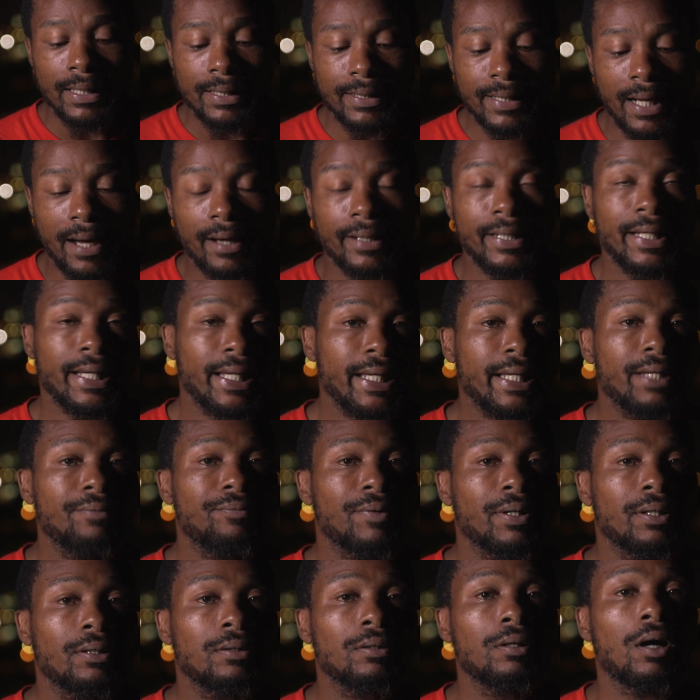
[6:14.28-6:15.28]
Not
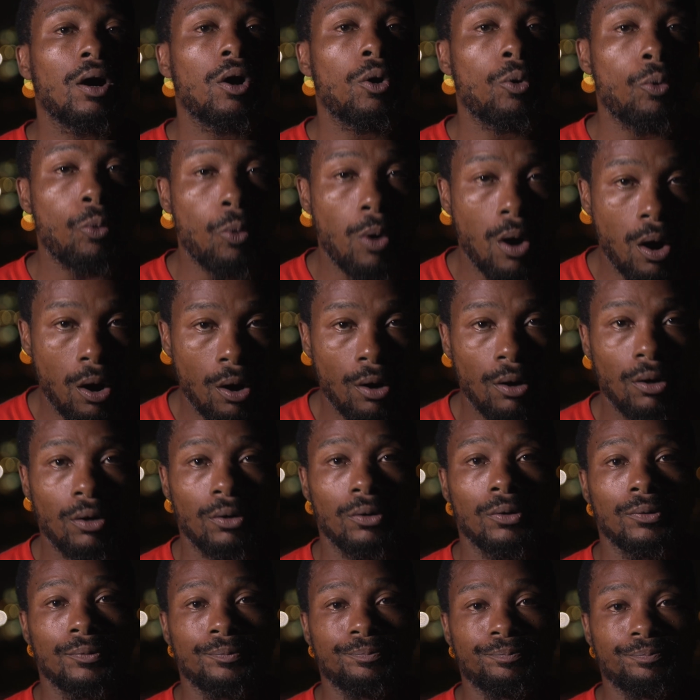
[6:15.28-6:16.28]
even a
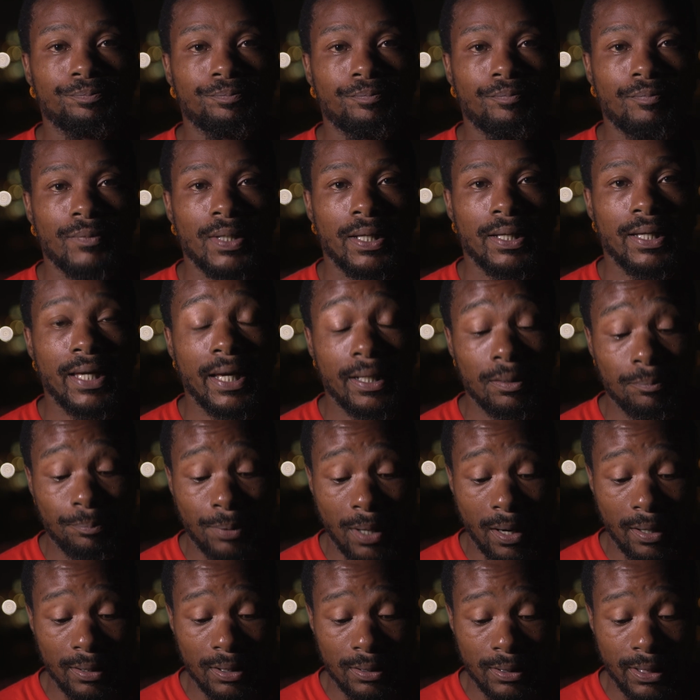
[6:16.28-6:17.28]
wall can
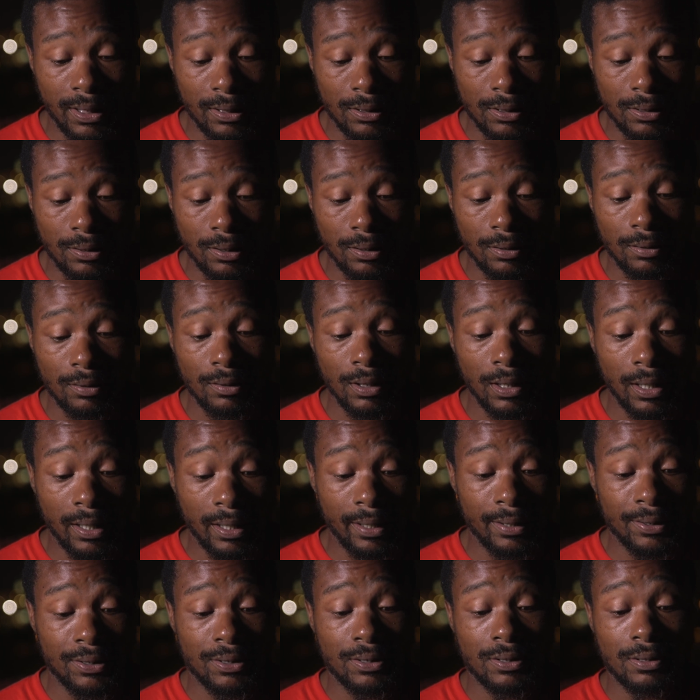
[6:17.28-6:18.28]
partition
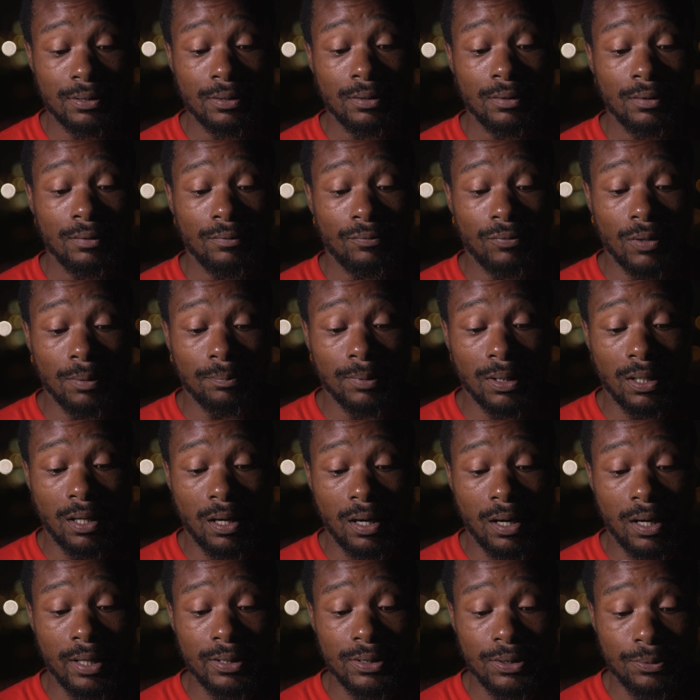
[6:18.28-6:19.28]
us from
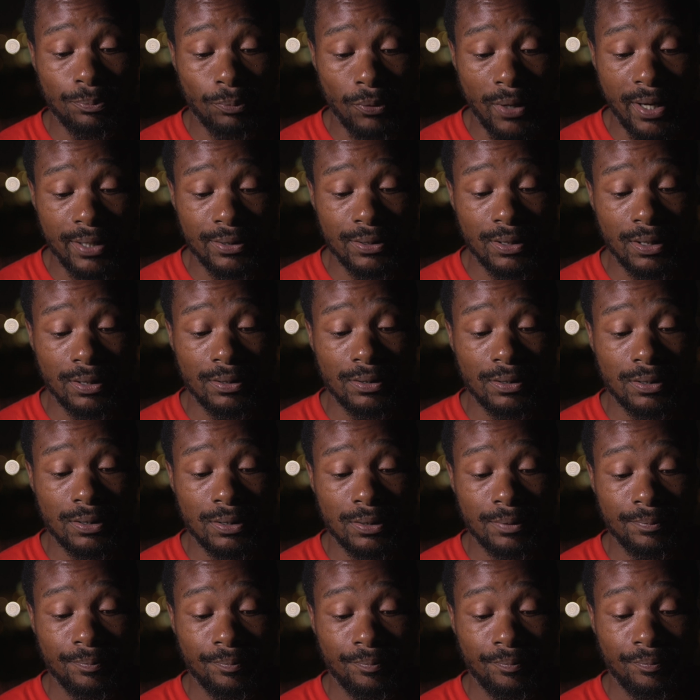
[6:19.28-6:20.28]
God's
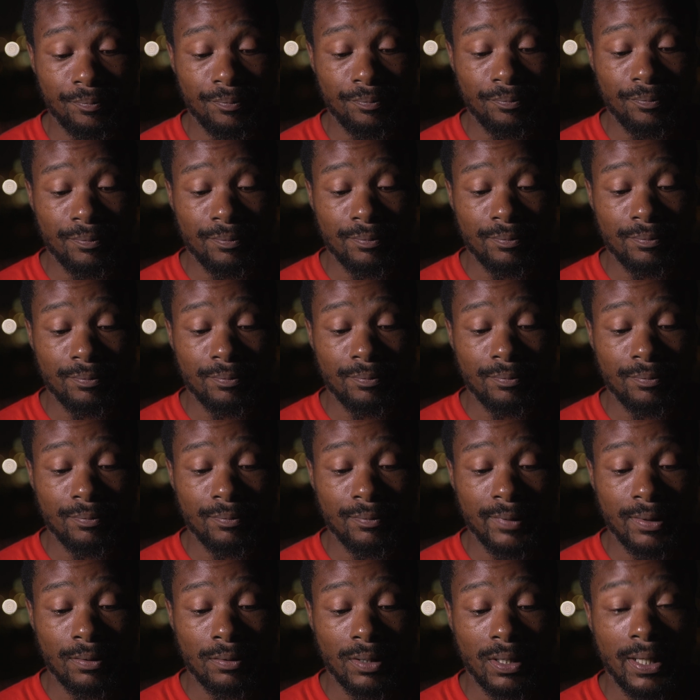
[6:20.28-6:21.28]
presence
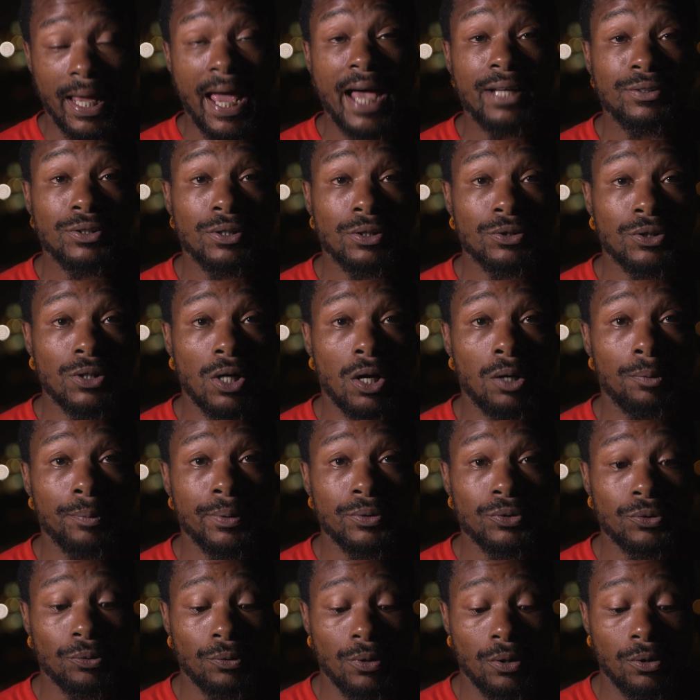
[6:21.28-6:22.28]
as the
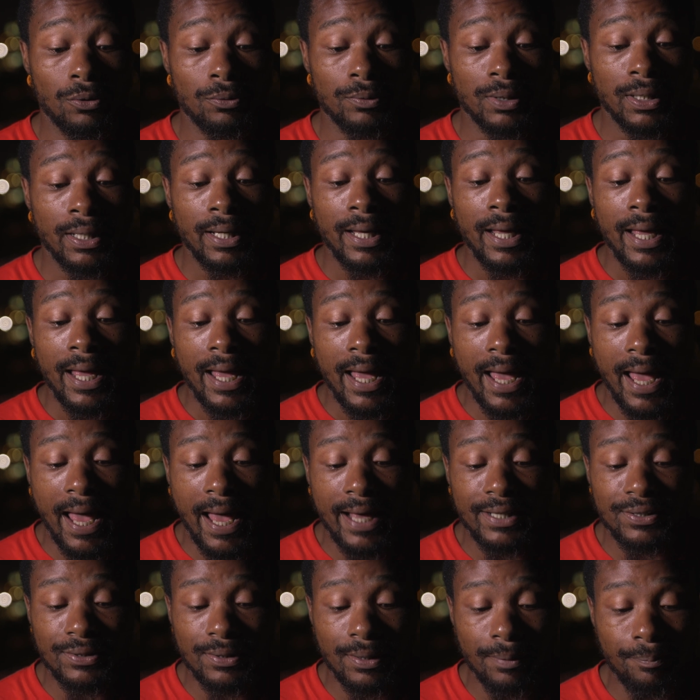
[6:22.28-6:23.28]
psalmist wrote,
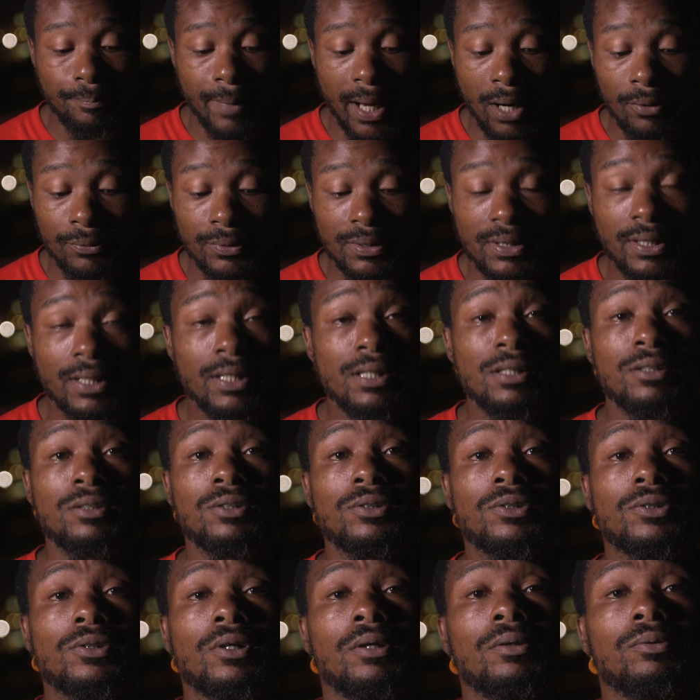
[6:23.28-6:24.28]
As the
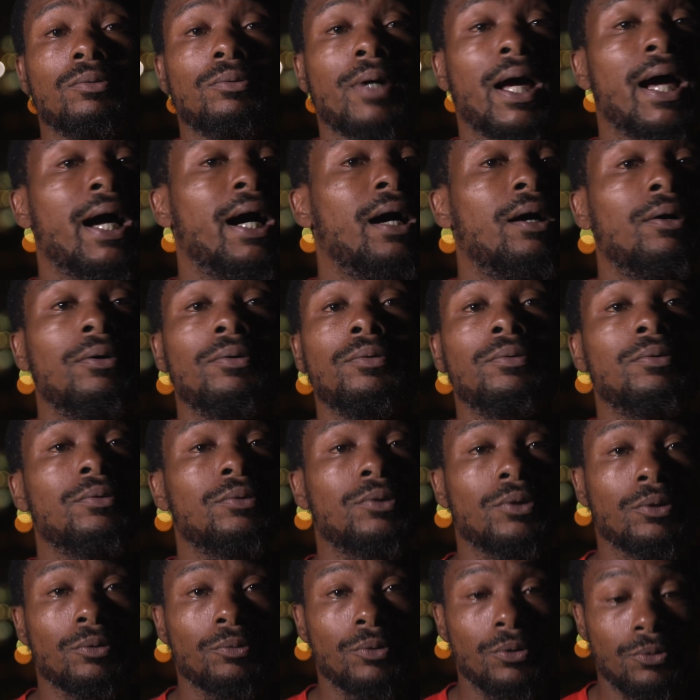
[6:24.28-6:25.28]
mountains
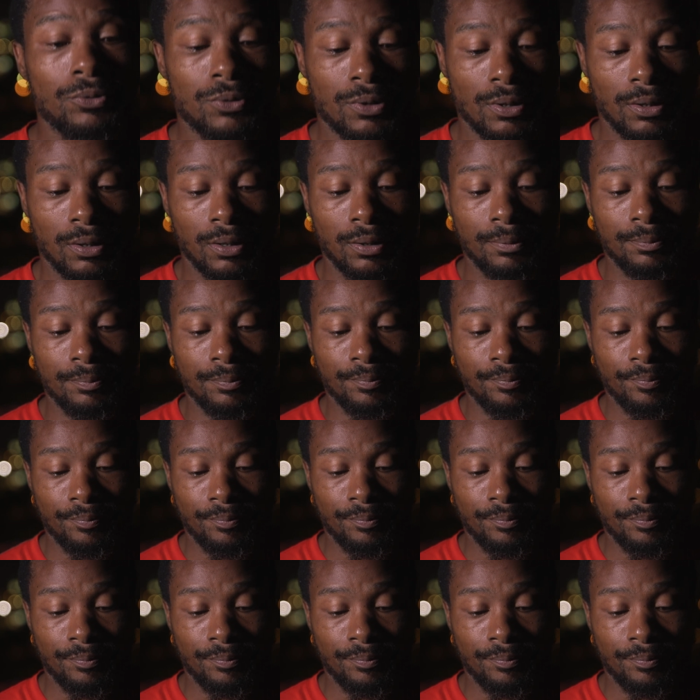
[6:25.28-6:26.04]
surround Jerusalem,